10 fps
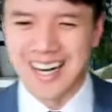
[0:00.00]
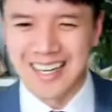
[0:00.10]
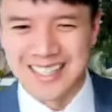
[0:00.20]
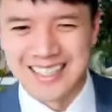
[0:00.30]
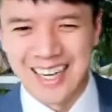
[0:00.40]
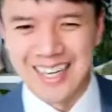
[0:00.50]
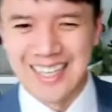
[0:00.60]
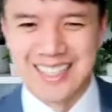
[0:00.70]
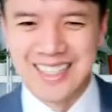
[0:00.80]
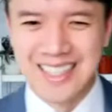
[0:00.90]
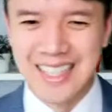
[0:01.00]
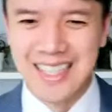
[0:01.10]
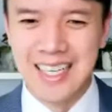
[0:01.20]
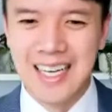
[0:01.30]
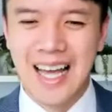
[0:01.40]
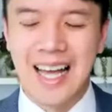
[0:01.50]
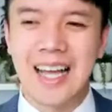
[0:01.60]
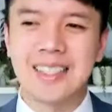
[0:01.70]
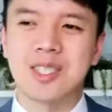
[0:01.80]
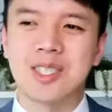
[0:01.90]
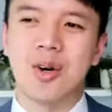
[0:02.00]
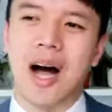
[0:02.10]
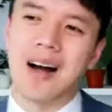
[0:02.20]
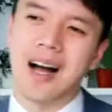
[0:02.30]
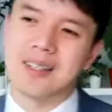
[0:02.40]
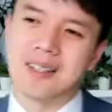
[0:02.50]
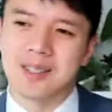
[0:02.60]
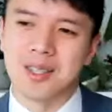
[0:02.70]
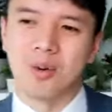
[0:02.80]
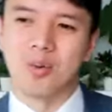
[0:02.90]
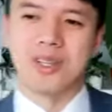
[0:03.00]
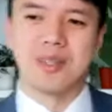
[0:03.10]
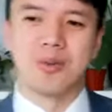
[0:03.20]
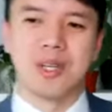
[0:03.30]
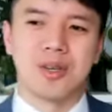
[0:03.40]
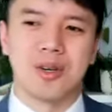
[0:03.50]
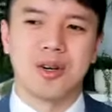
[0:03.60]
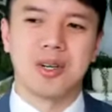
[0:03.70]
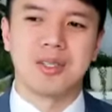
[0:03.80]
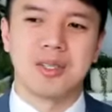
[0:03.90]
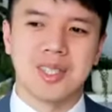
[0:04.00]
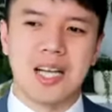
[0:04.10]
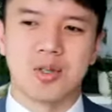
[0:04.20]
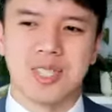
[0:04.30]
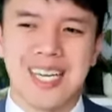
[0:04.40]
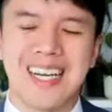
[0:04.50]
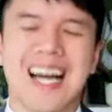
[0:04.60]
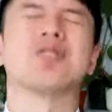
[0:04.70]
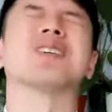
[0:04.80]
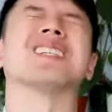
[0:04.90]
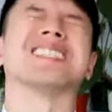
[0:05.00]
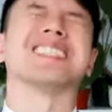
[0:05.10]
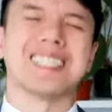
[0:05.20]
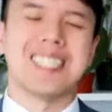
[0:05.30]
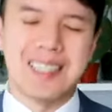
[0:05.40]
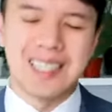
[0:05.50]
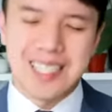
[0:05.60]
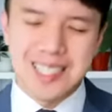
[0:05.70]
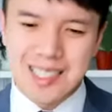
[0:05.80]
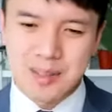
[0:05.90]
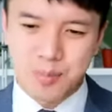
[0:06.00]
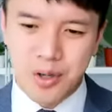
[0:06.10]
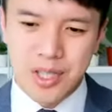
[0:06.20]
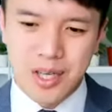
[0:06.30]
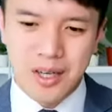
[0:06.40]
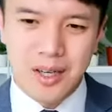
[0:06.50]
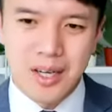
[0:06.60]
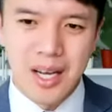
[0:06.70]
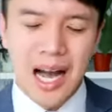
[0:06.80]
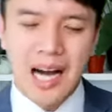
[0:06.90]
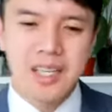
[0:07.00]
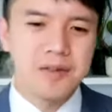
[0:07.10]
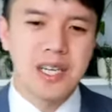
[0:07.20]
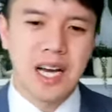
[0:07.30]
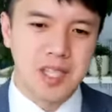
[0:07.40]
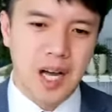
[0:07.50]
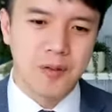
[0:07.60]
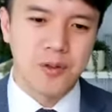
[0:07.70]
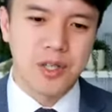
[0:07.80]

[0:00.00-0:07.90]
it. Got it. And so with your schedule, taking 160 listings per year, how do you even have time for your